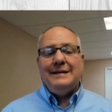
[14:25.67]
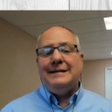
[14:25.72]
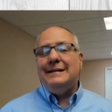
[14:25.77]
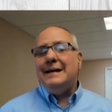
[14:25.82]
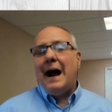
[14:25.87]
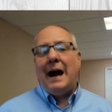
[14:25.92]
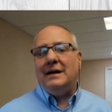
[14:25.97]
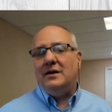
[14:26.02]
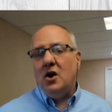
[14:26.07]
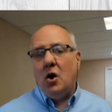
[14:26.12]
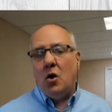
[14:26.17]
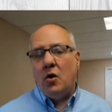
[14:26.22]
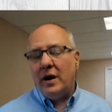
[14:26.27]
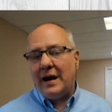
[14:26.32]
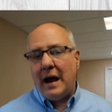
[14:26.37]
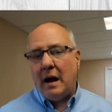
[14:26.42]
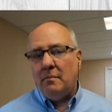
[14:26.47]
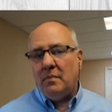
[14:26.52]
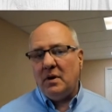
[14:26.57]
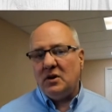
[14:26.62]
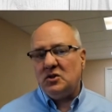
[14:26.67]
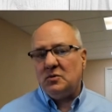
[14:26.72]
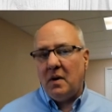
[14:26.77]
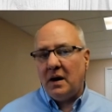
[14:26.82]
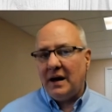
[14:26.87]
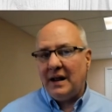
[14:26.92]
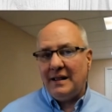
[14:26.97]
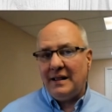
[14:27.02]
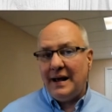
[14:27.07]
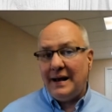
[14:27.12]
not knowing how much
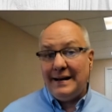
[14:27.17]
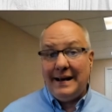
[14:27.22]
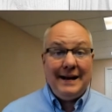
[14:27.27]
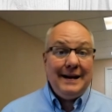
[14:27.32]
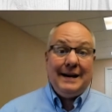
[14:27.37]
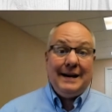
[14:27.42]
money they need,